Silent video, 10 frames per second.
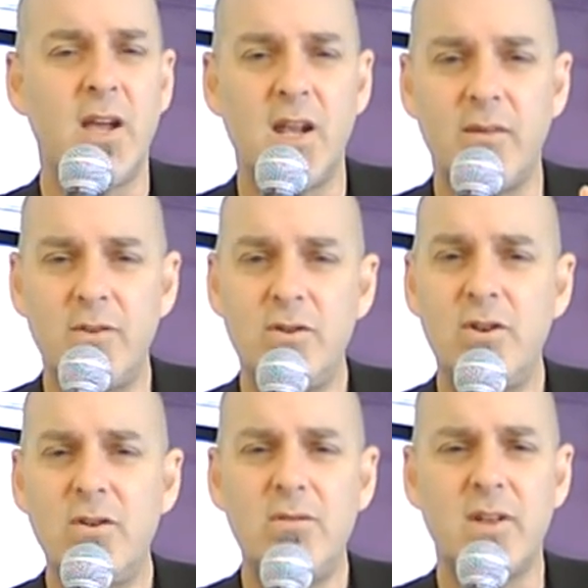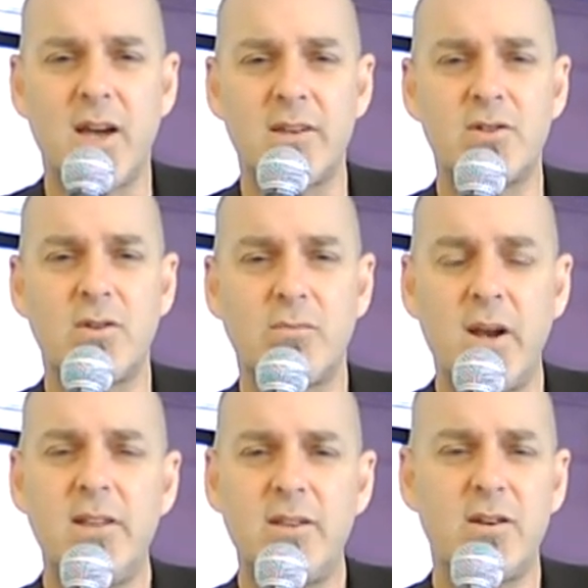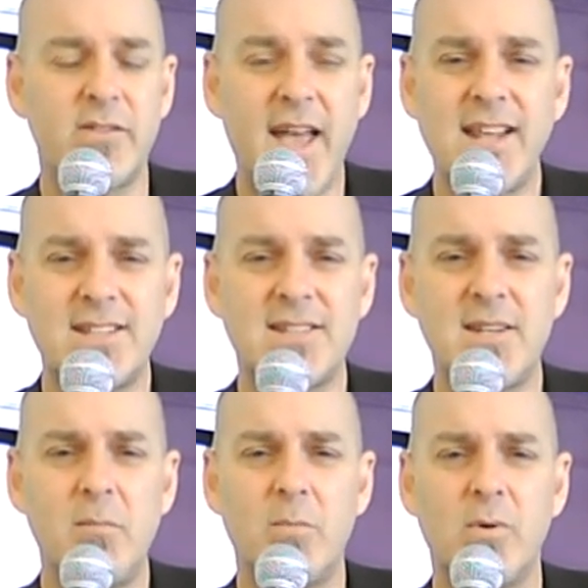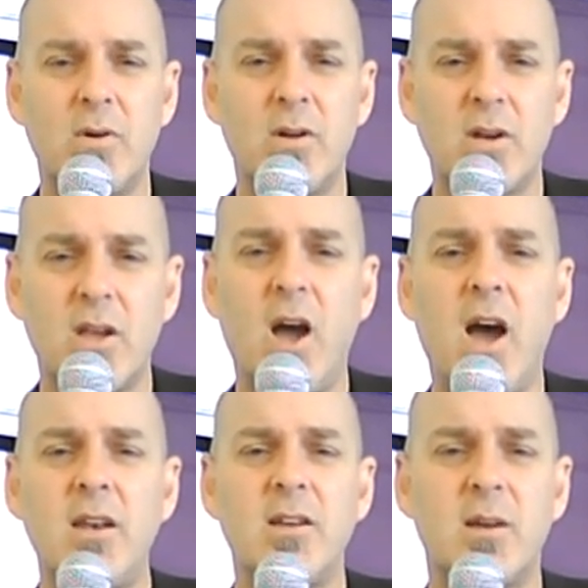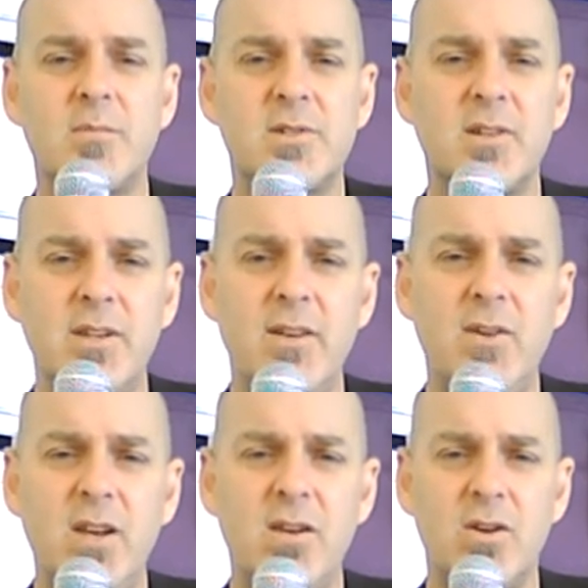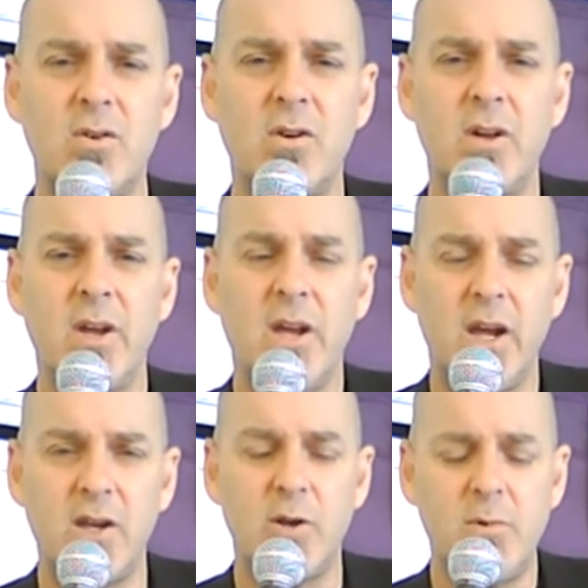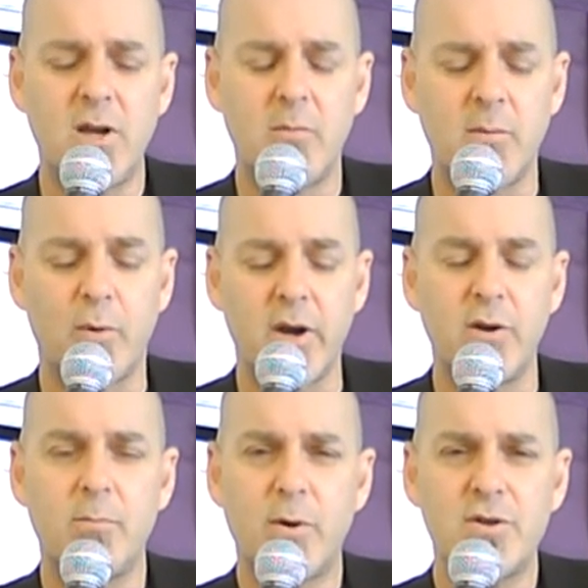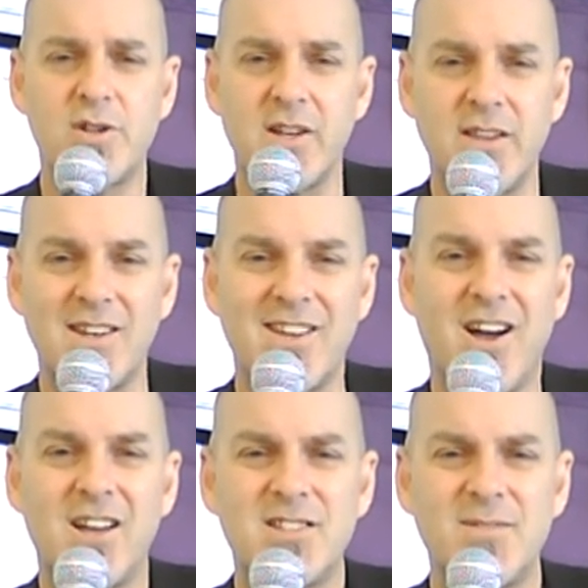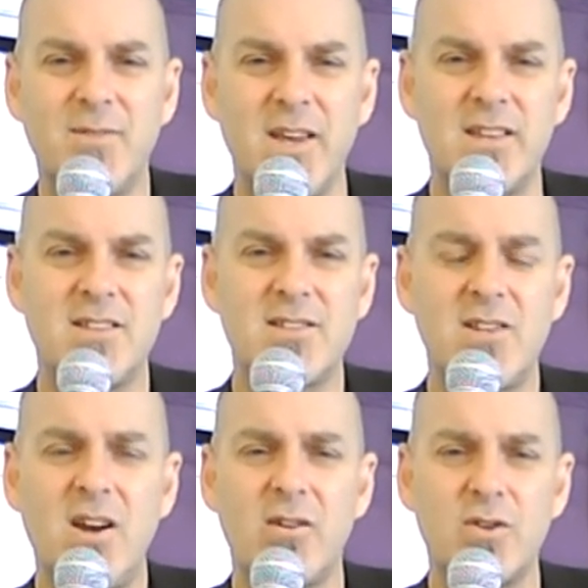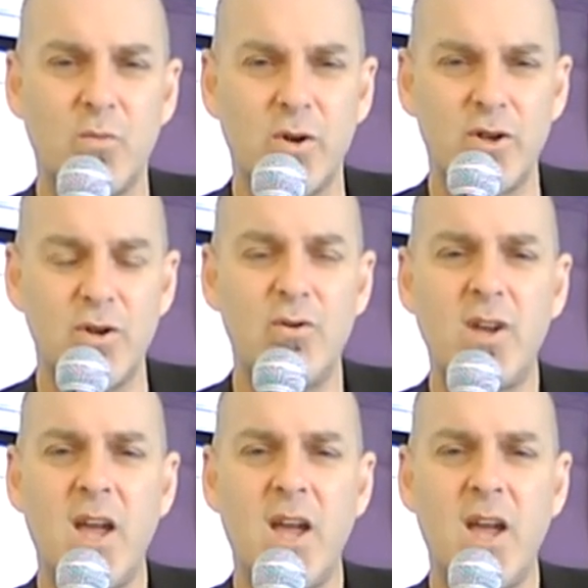And if you do that, right there, that's simple. God comes to live in you and you become a brand new person. And then God's faith is there to where you